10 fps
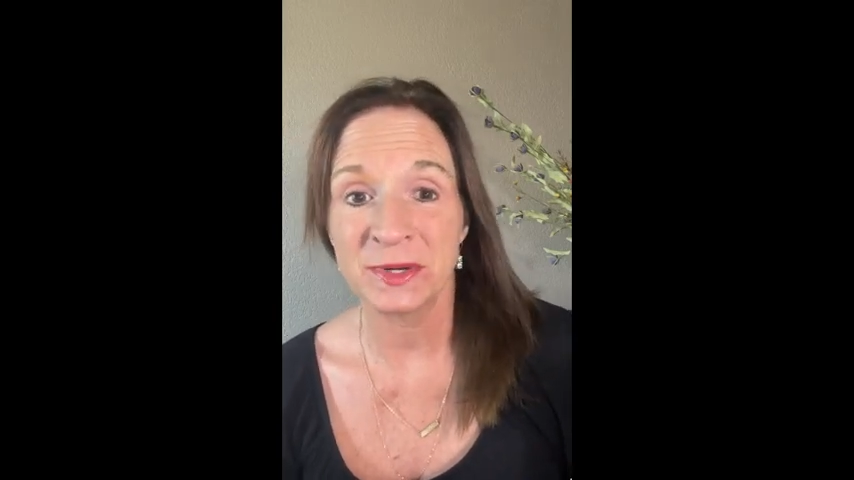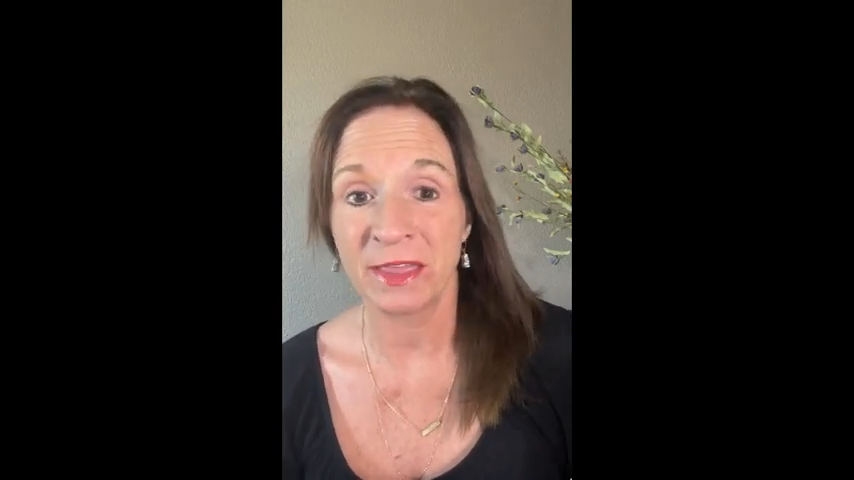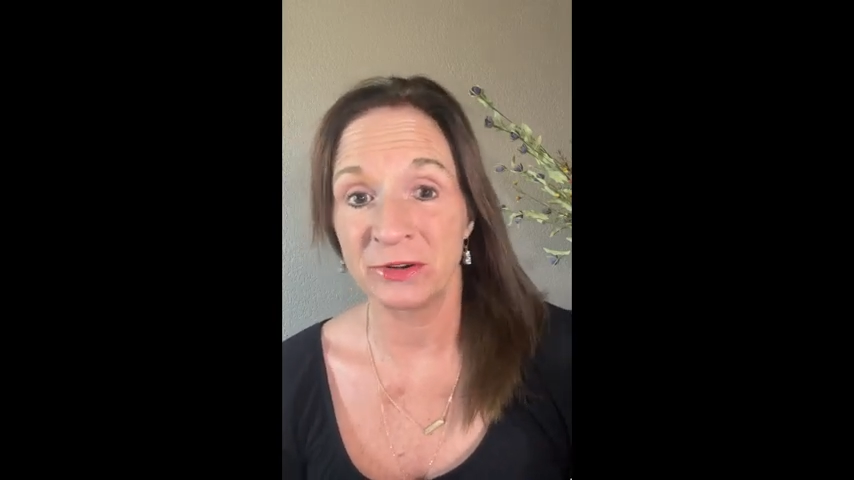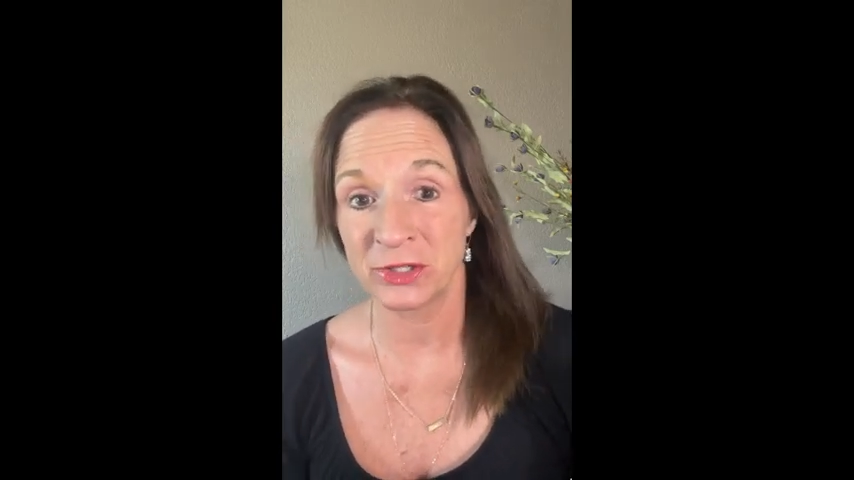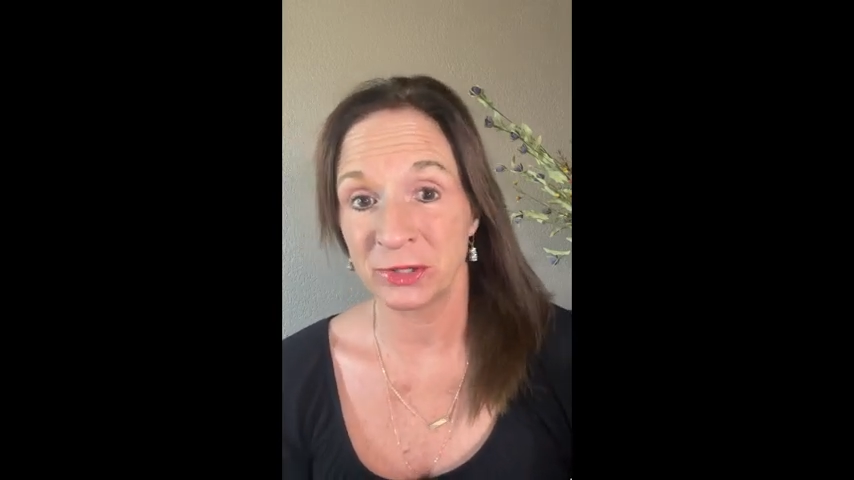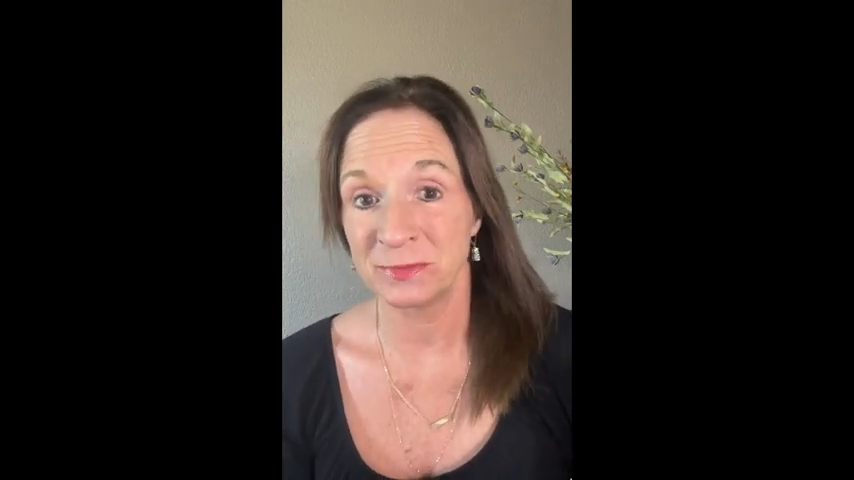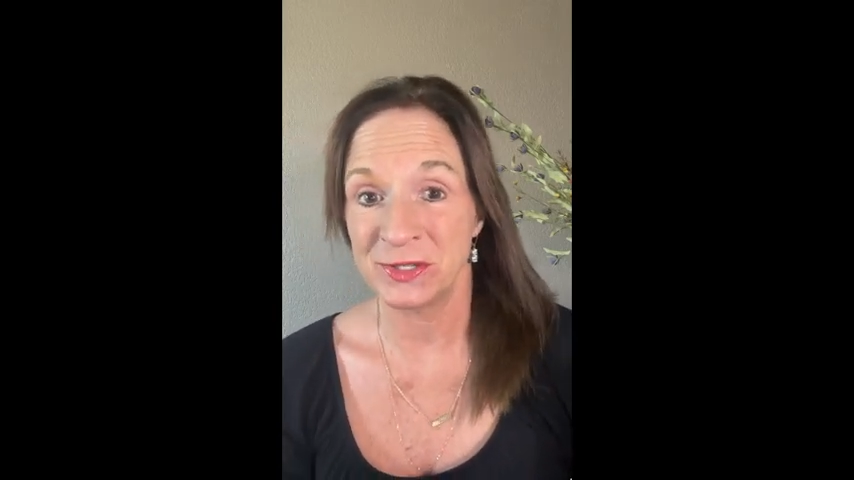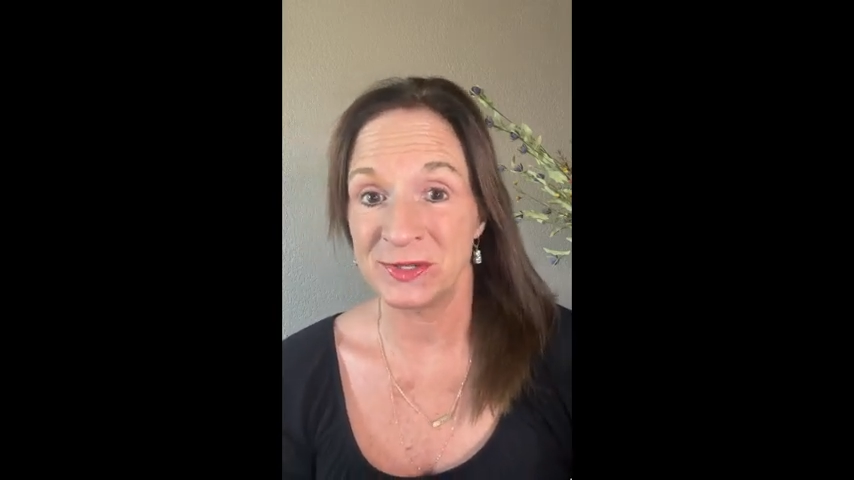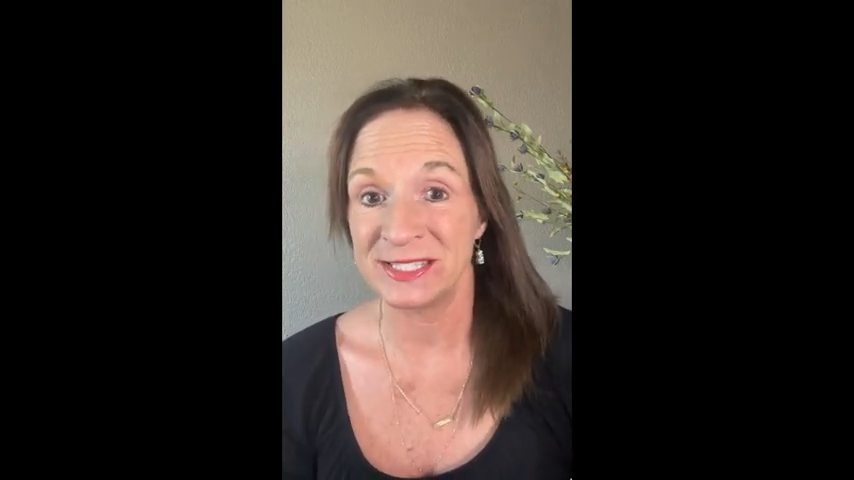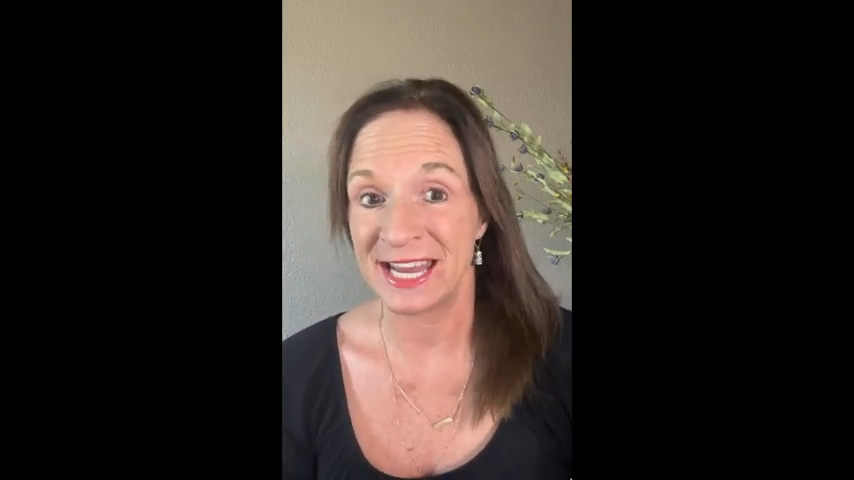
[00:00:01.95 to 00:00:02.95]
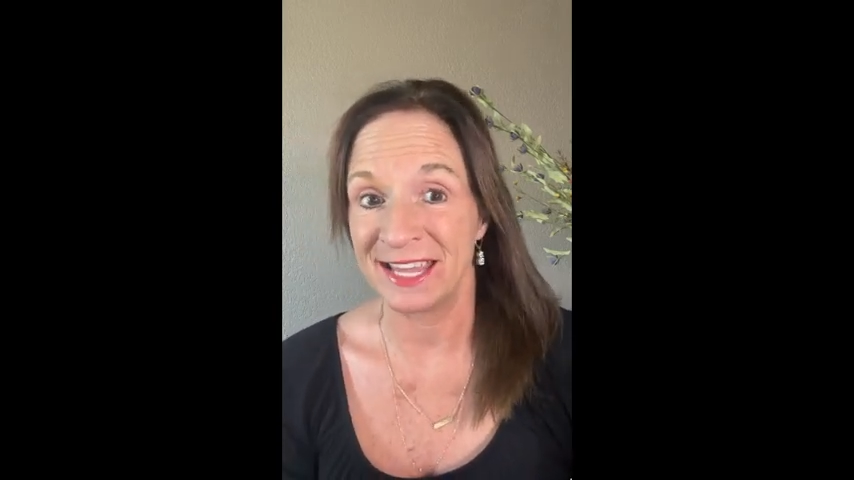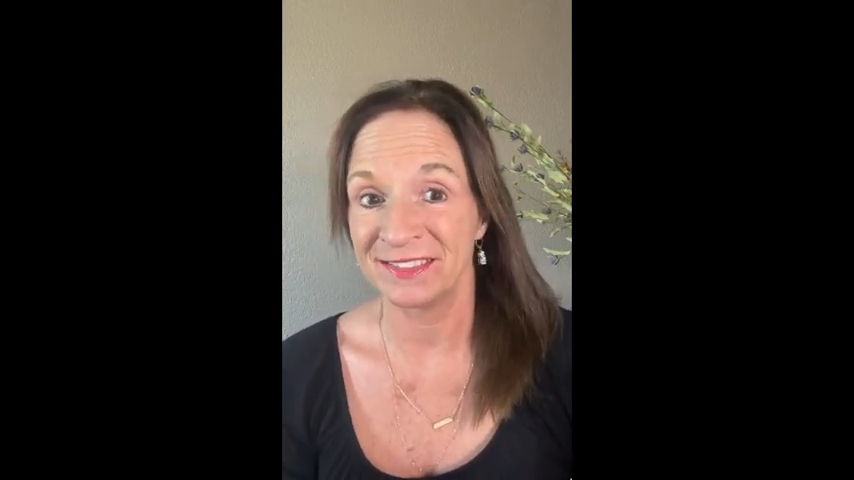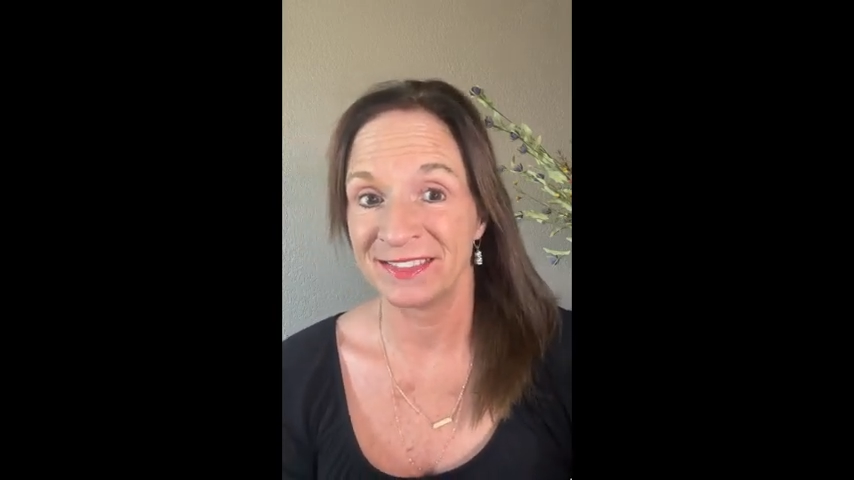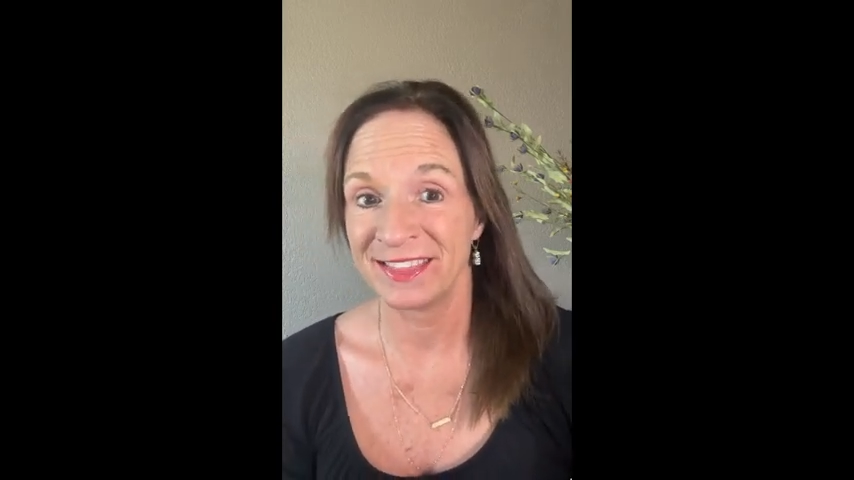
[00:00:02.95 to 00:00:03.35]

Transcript: another Term Tuesday.